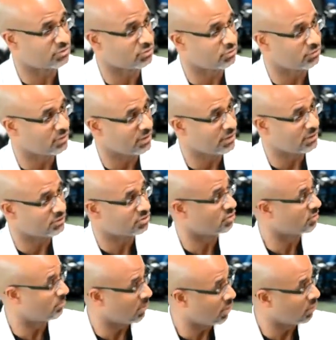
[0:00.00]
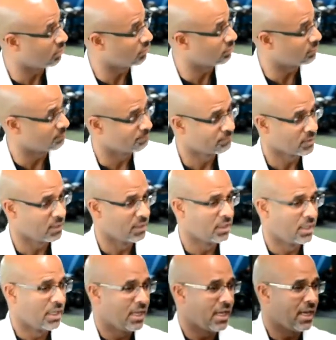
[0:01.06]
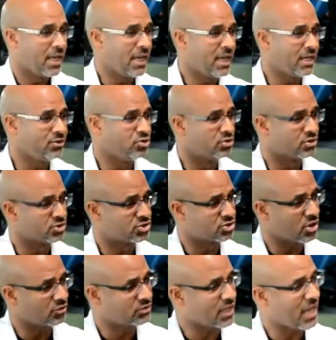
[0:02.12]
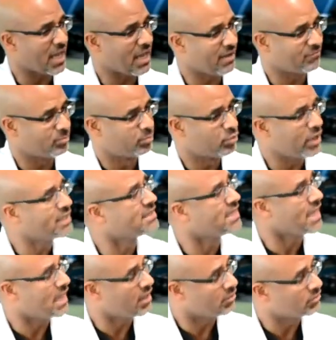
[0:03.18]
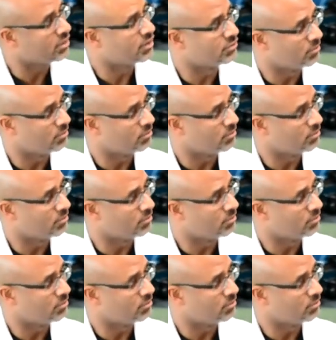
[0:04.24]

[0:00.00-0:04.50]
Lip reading: to the bone, and you can start to have breakdown of